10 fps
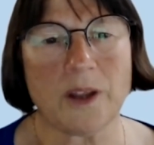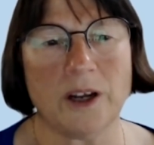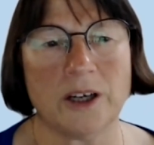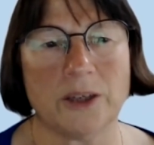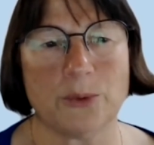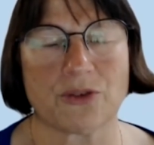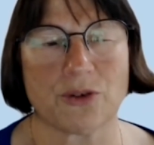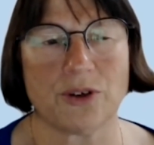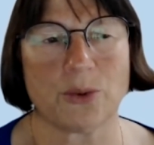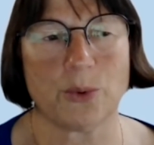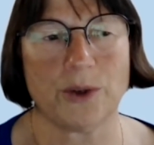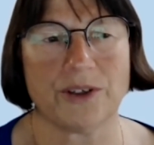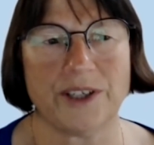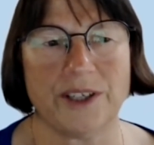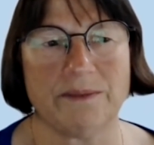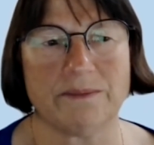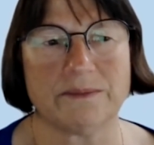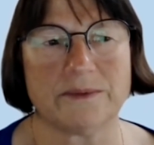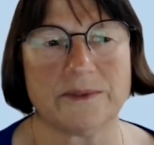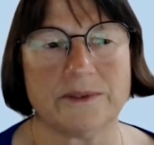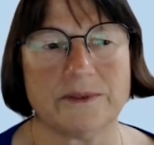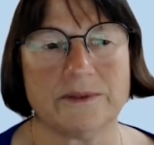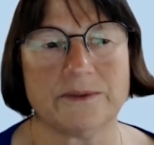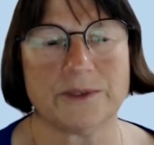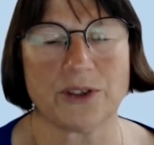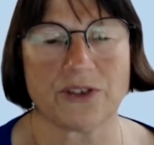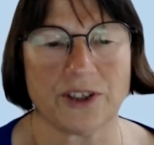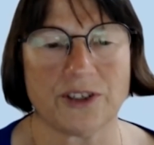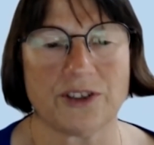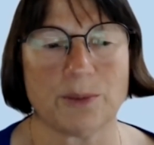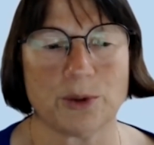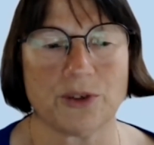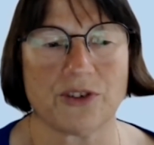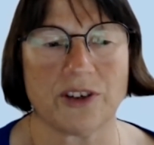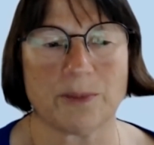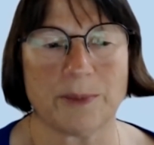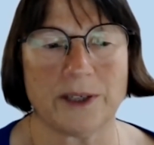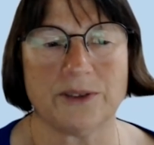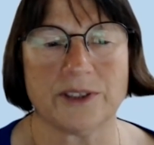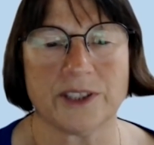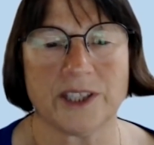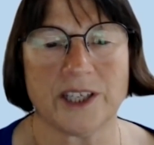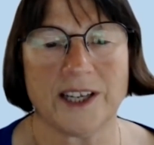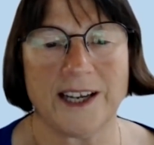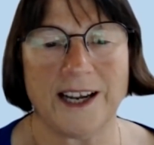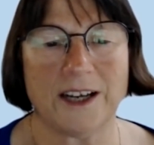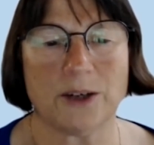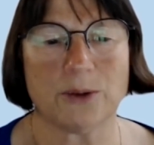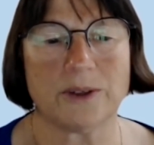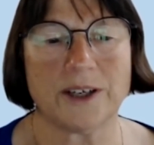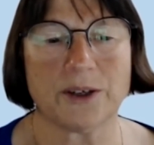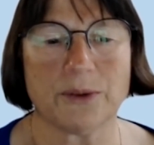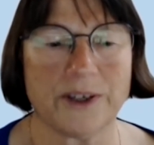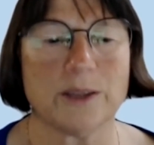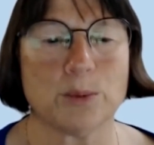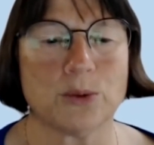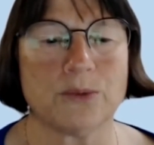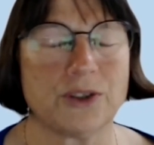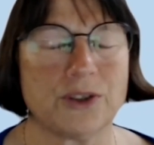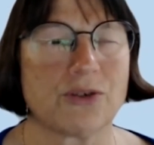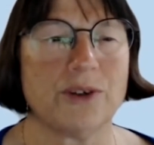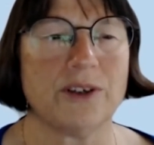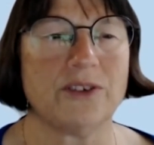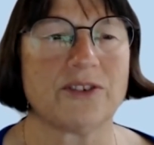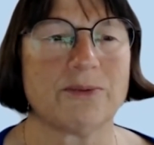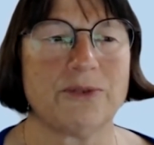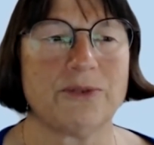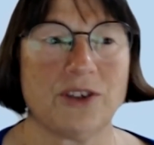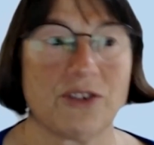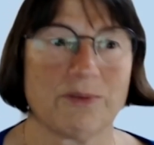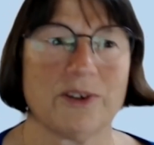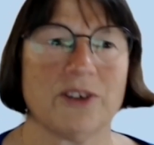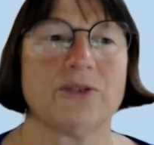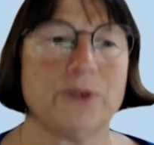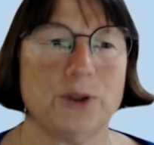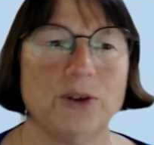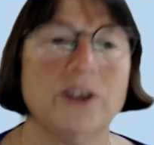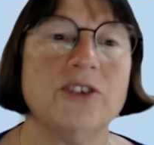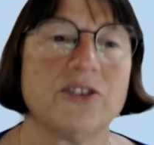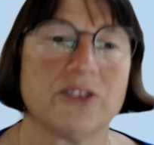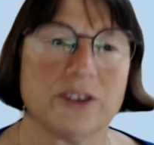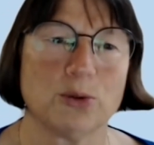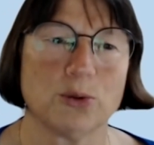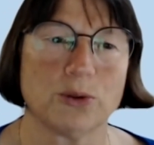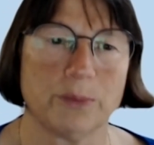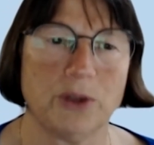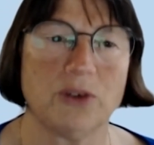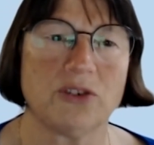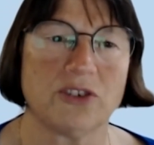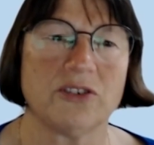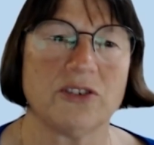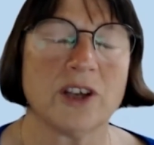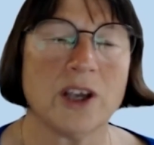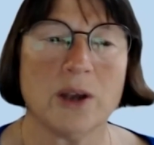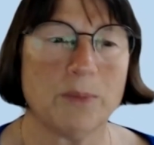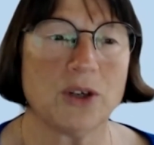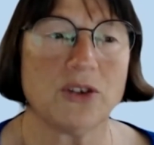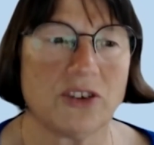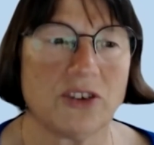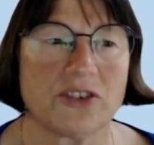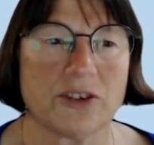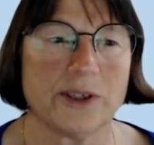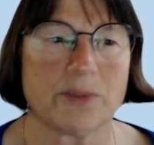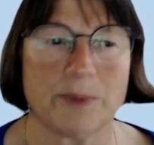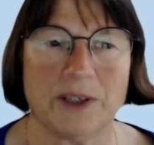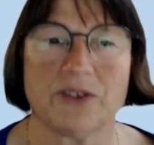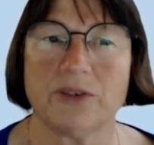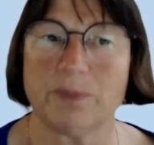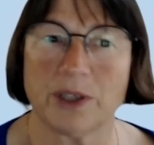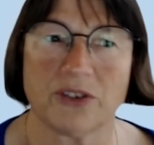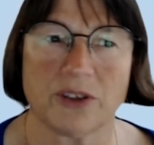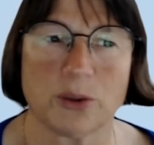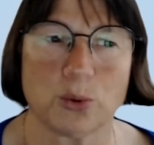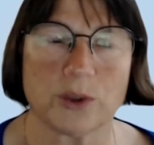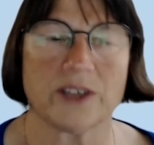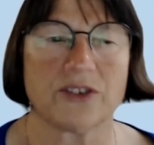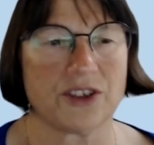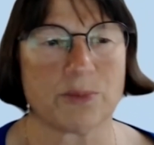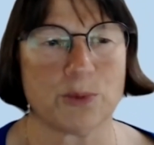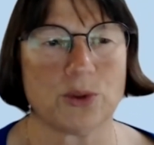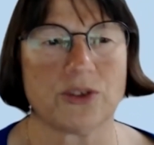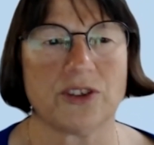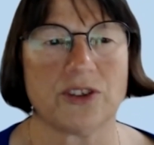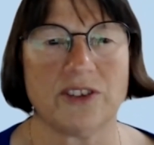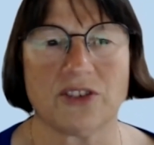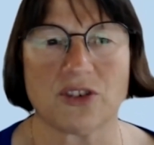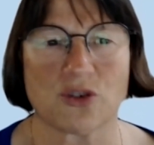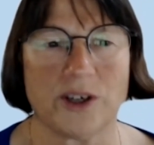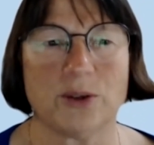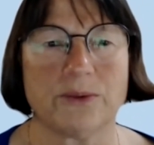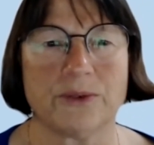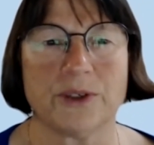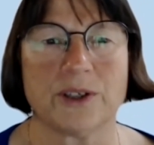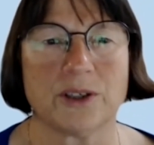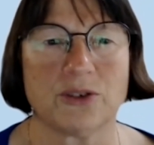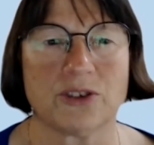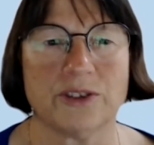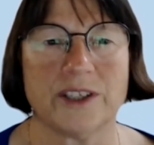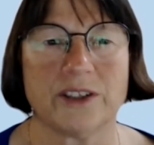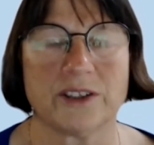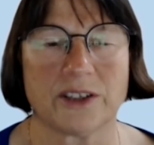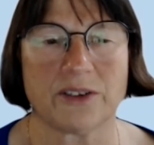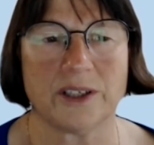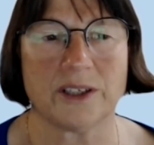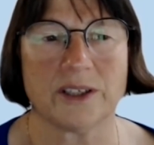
I was struck when I first started the project about how unavailable fish as a food is to local communities because it's so expensive, because it all gets exported. There's a trade-off that goes on there that I think